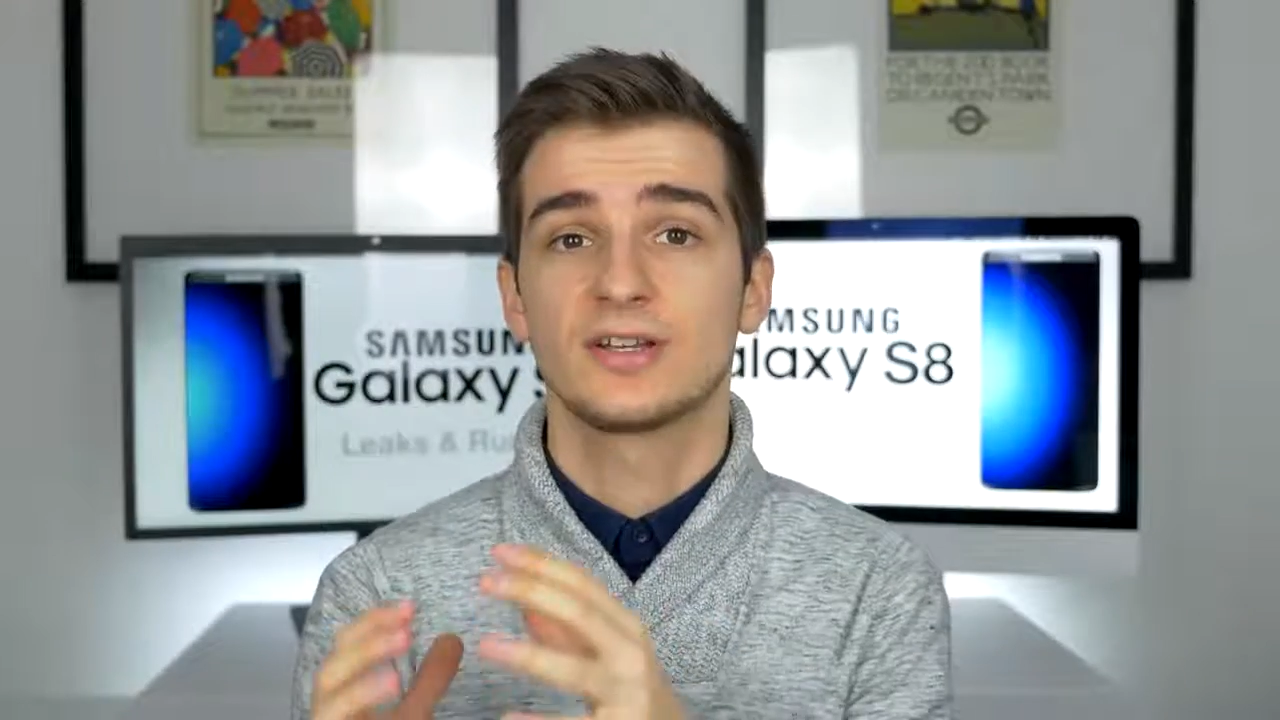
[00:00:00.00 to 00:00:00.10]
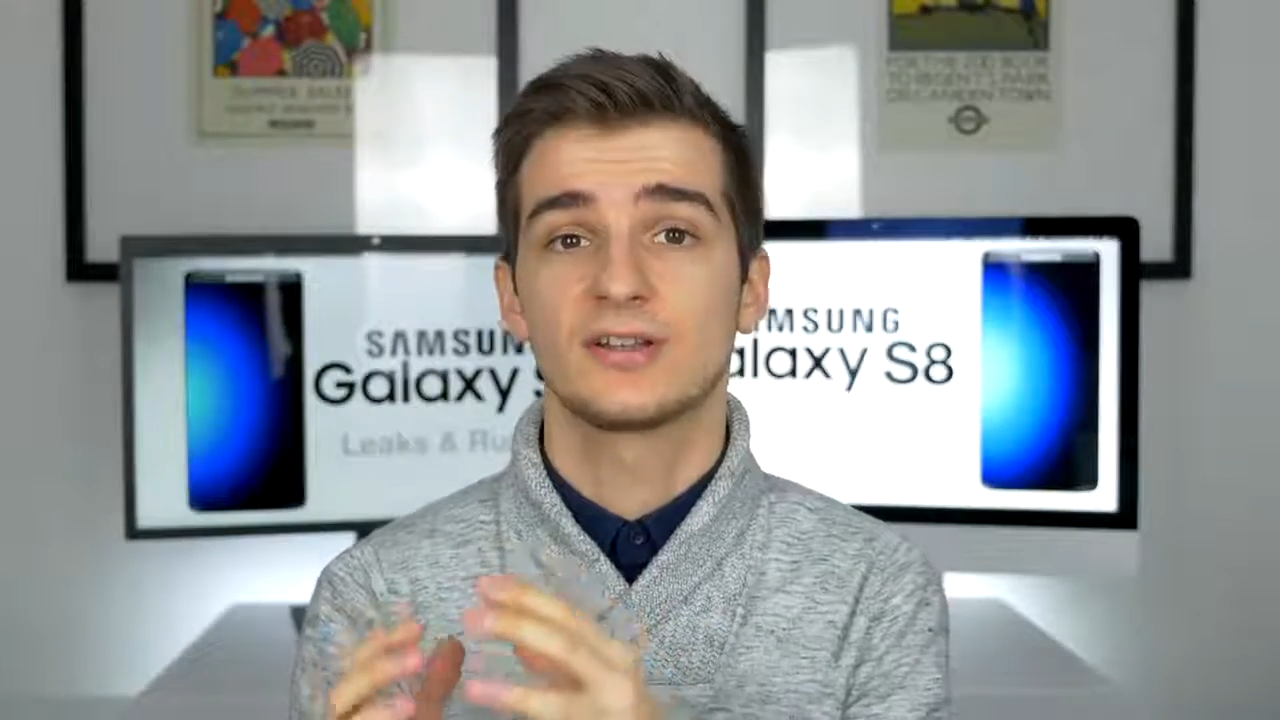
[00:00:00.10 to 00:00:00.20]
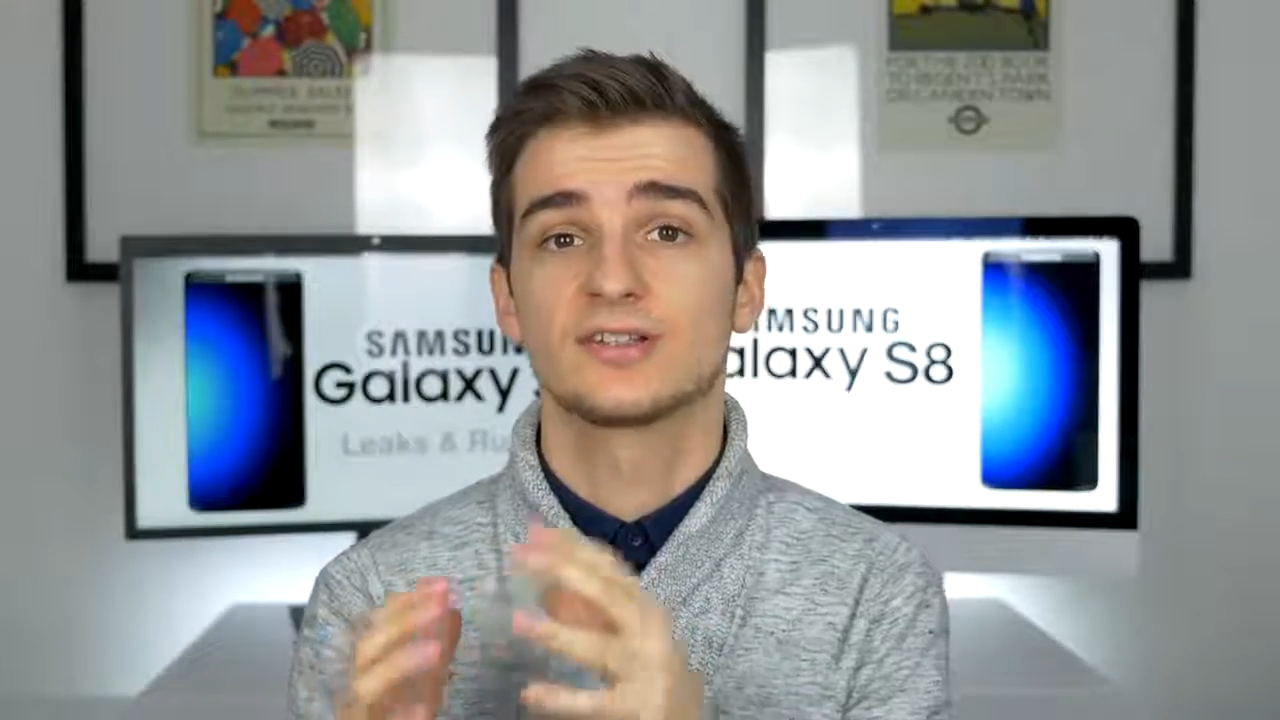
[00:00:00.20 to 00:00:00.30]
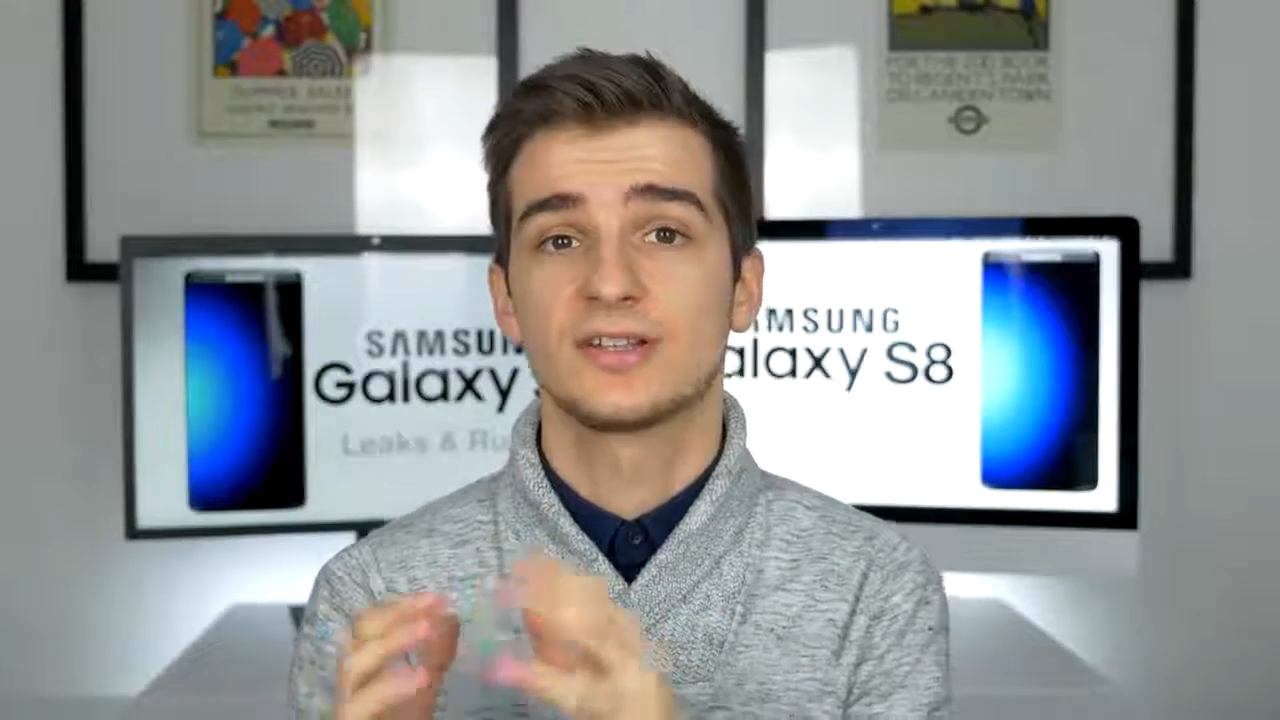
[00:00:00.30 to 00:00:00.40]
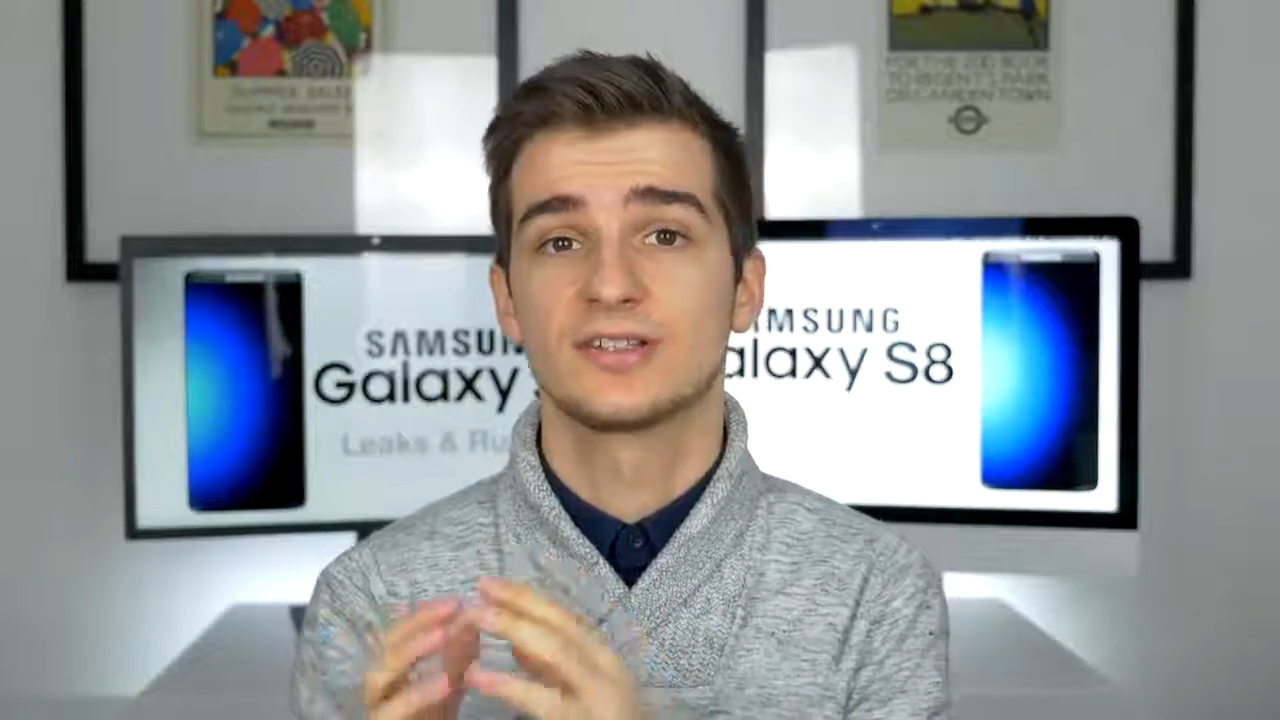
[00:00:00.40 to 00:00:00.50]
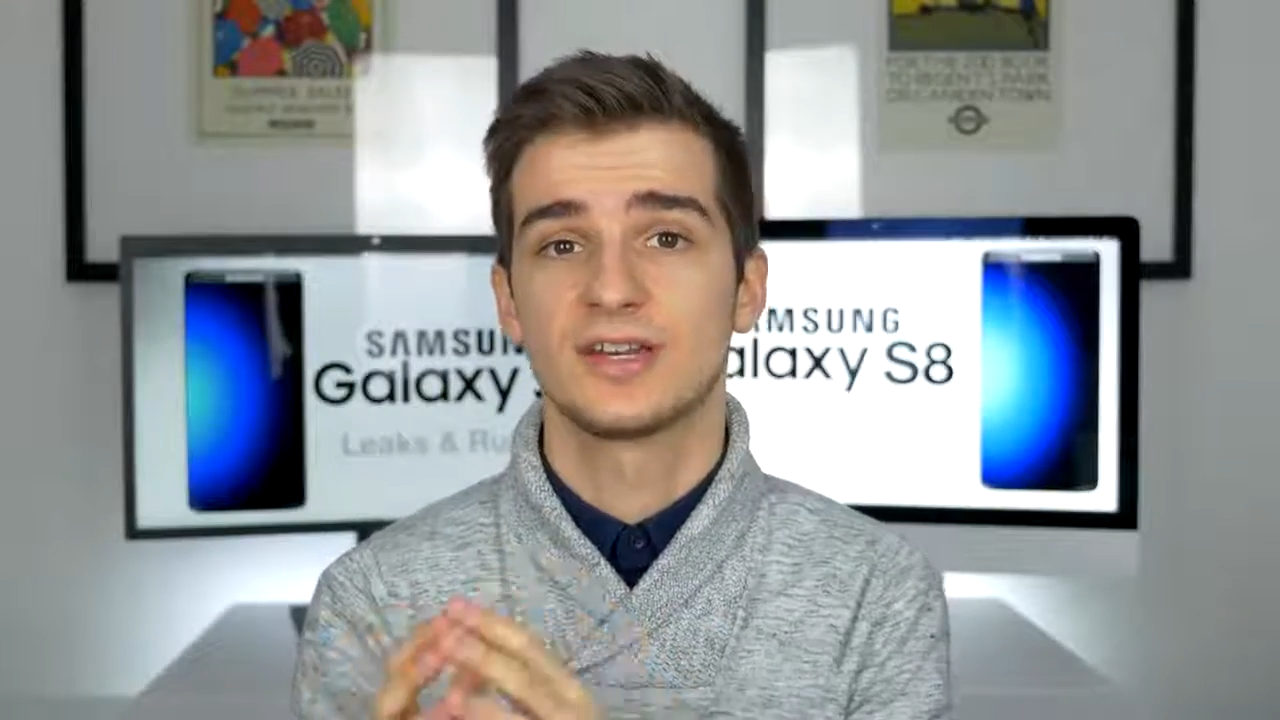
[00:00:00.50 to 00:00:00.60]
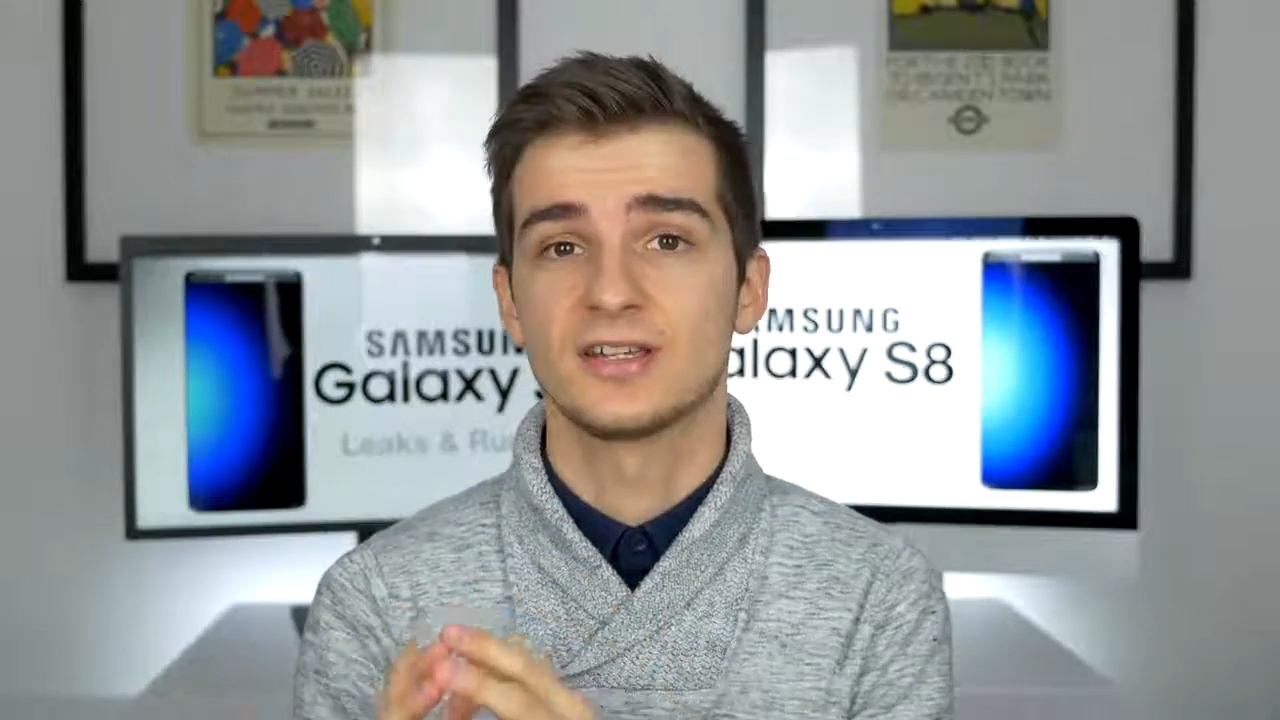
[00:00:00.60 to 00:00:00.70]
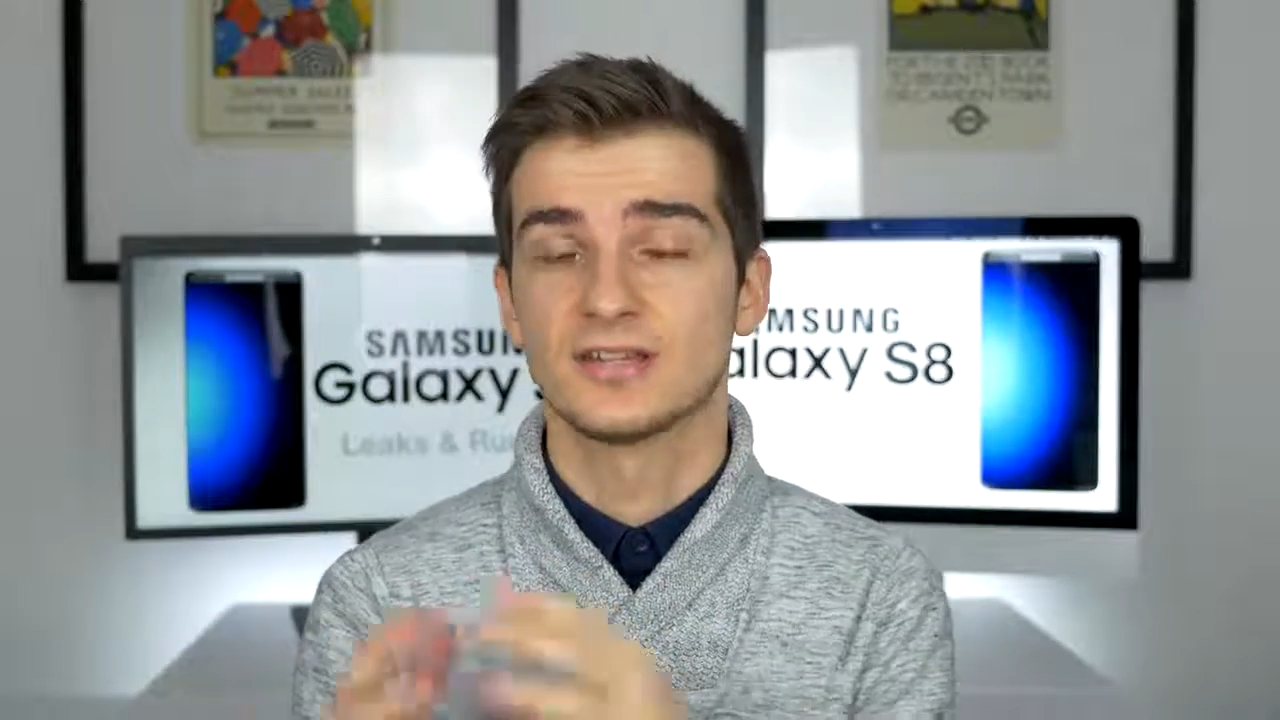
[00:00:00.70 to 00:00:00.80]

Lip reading: Galaxy S8